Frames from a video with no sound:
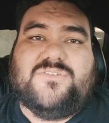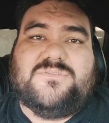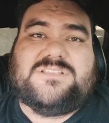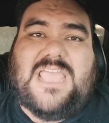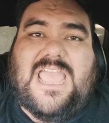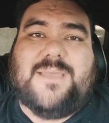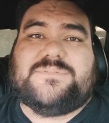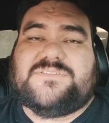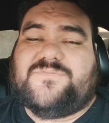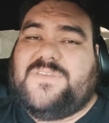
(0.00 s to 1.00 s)
use the app
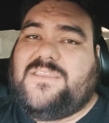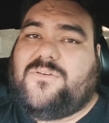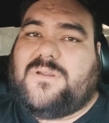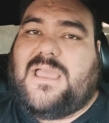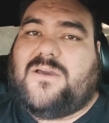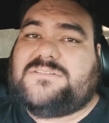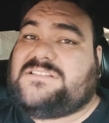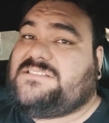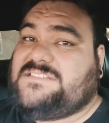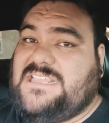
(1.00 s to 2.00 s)
to figure out
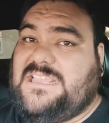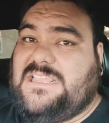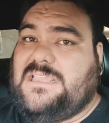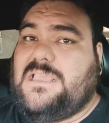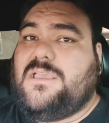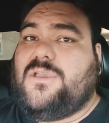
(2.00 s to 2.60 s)
to see